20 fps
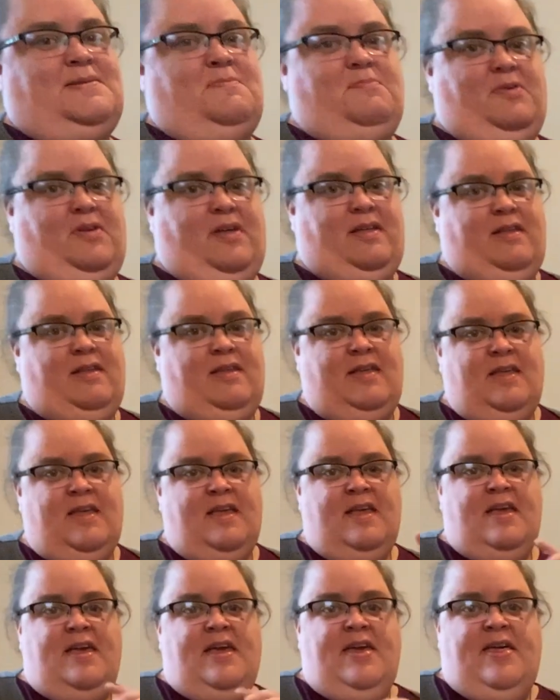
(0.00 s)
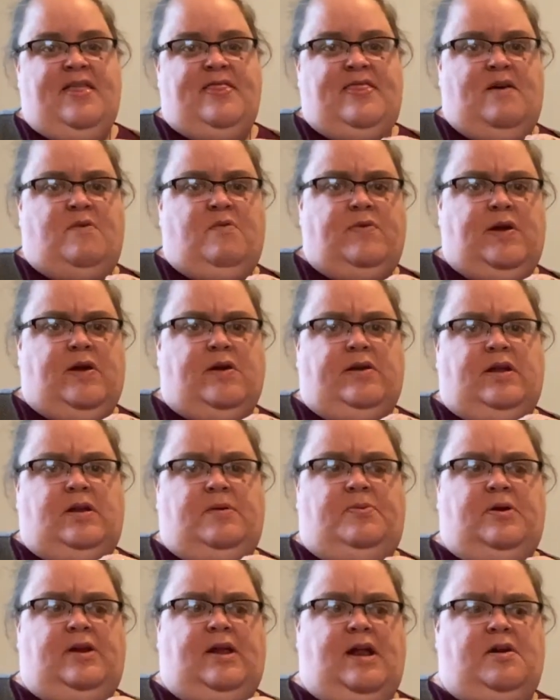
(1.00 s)
symbol that we are going
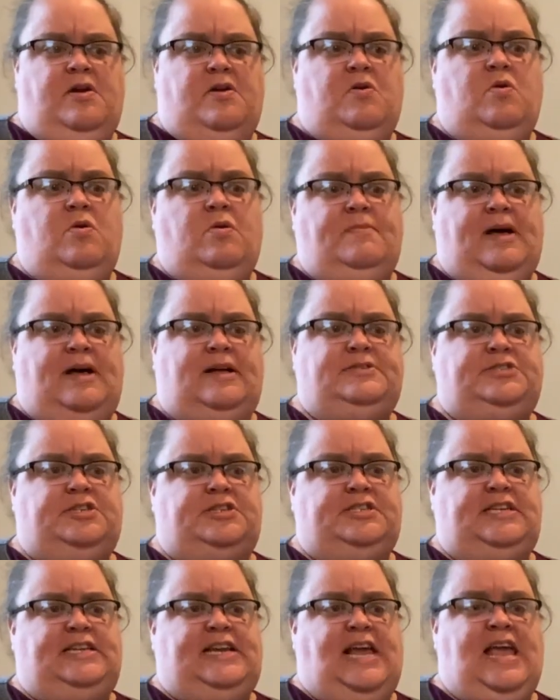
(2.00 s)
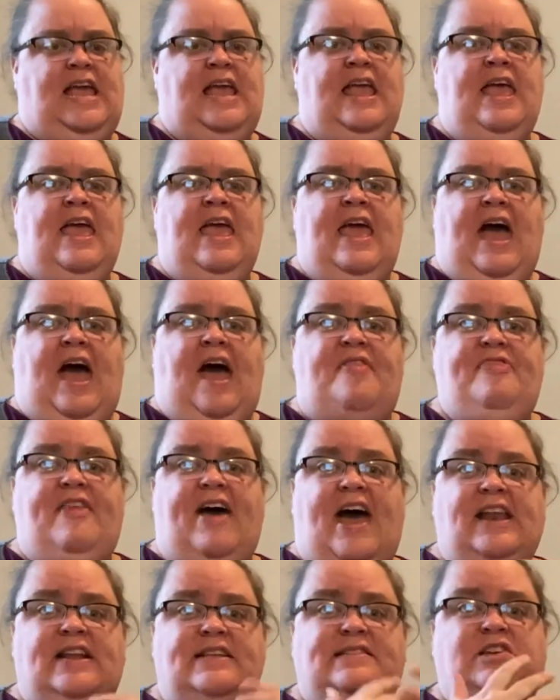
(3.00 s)
to put on our home altar tonight, and
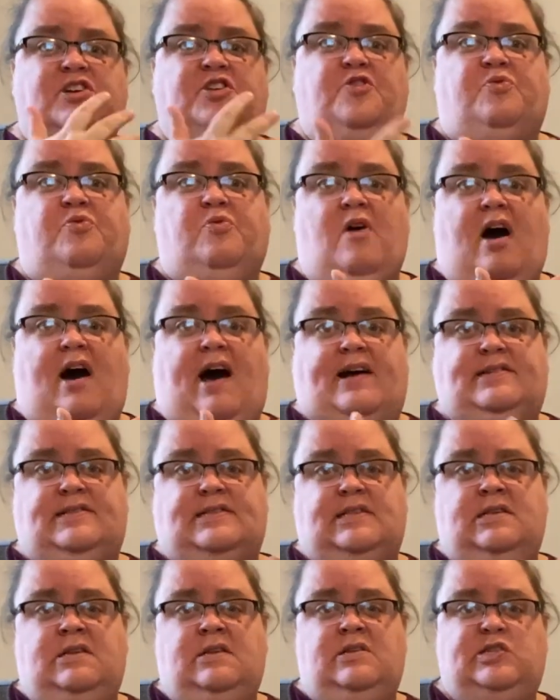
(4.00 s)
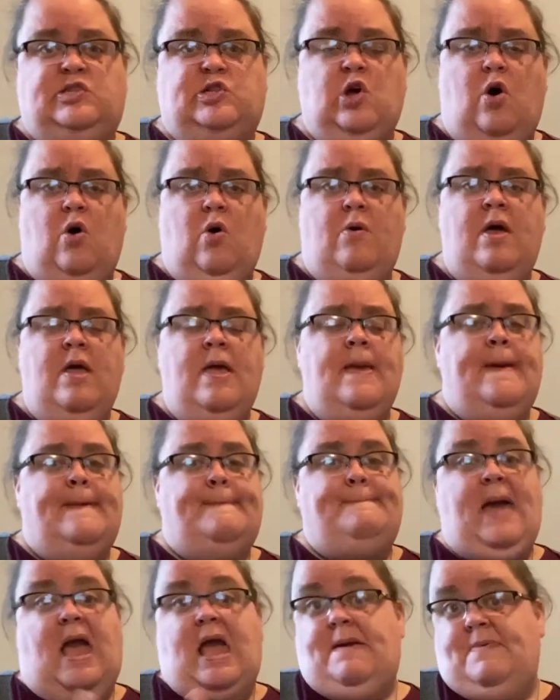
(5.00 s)
that is a cross. So
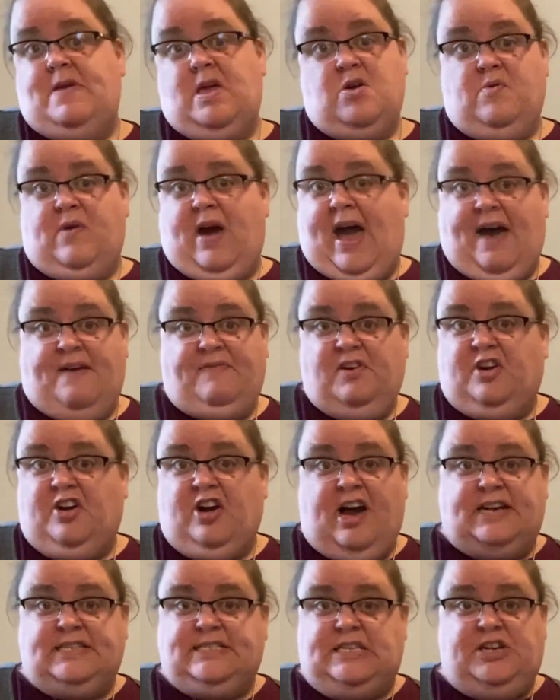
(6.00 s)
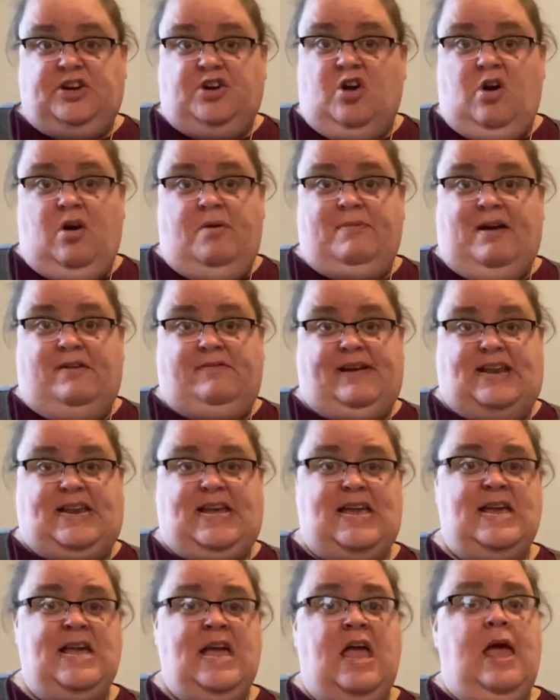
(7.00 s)
maybe you have a cross in your home
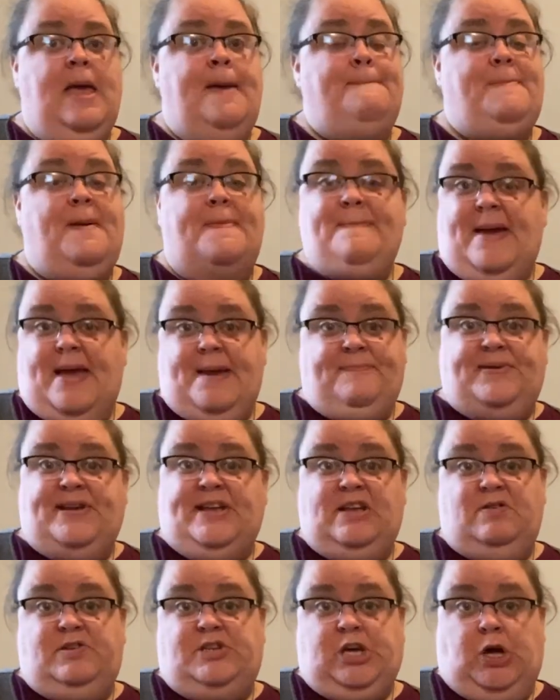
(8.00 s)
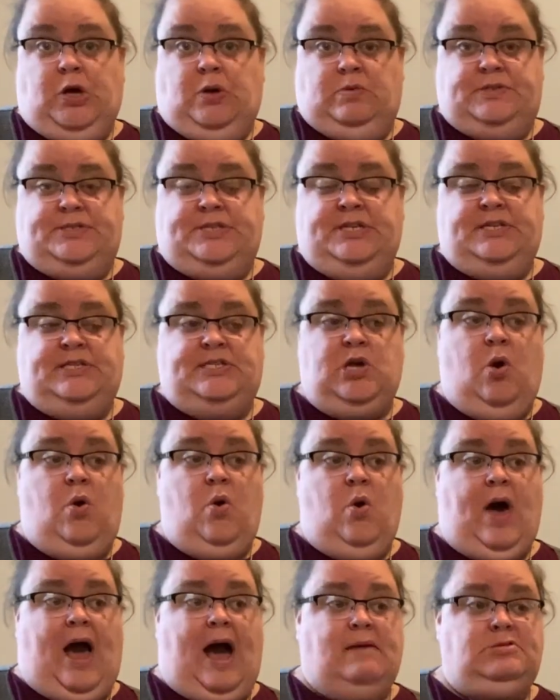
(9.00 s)
already, but maybe you don't.
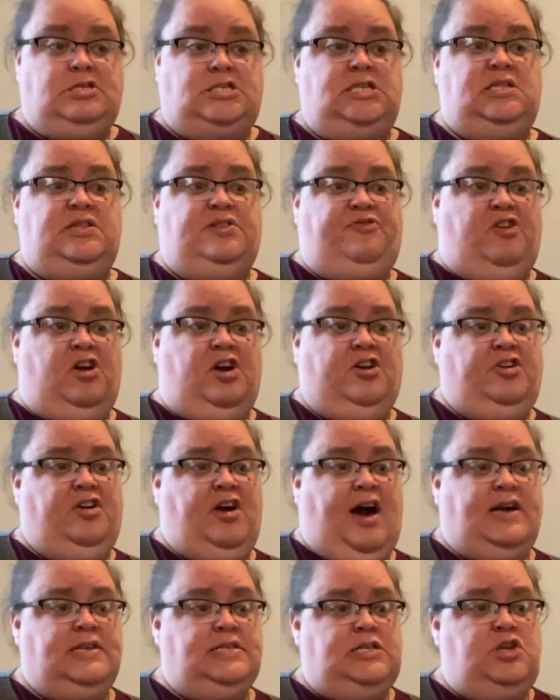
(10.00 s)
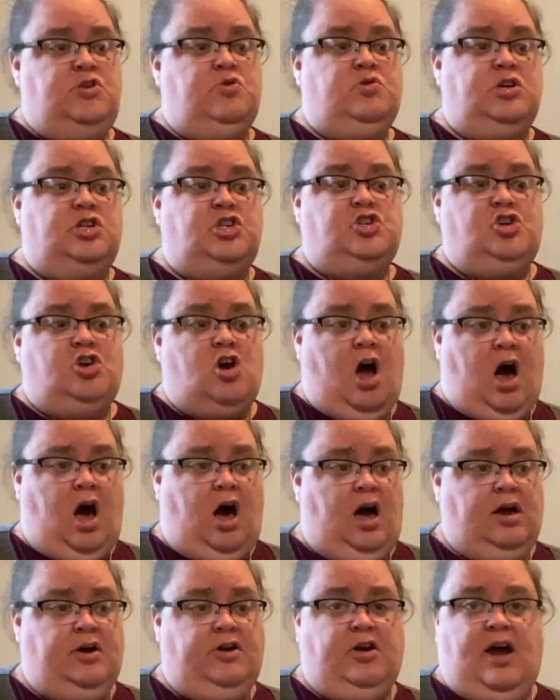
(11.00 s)
So options for a cross: you could
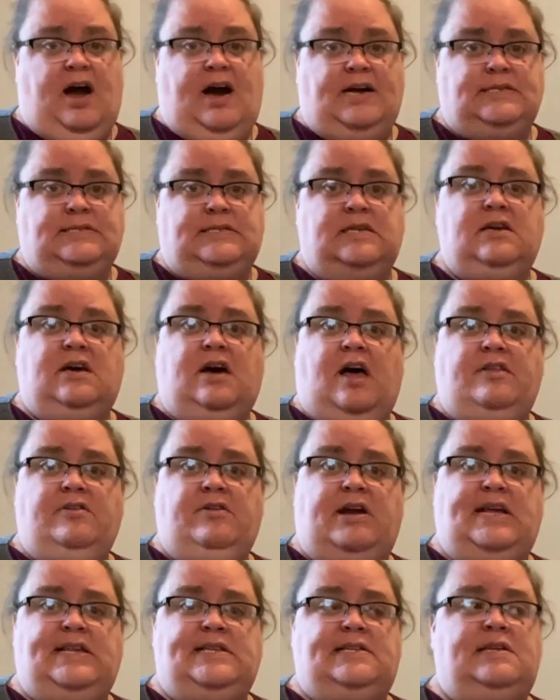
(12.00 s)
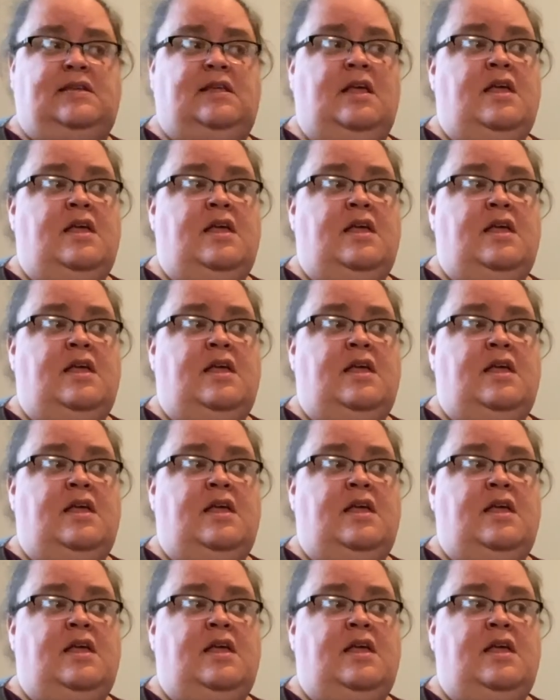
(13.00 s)
draw a cross and color it.